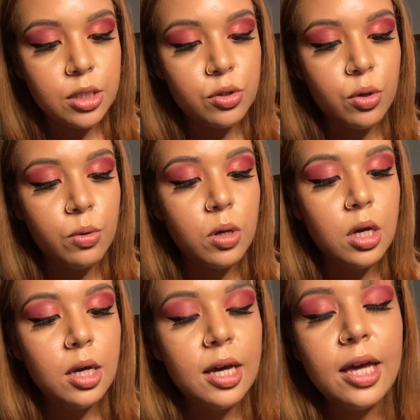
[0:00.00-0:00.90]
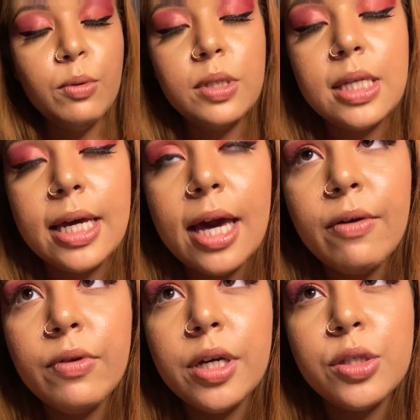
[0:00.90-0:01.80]
so it was like
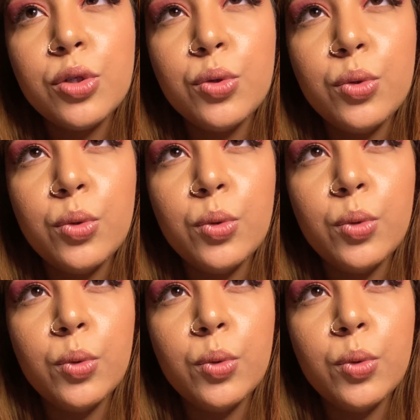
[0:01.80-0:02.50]
every two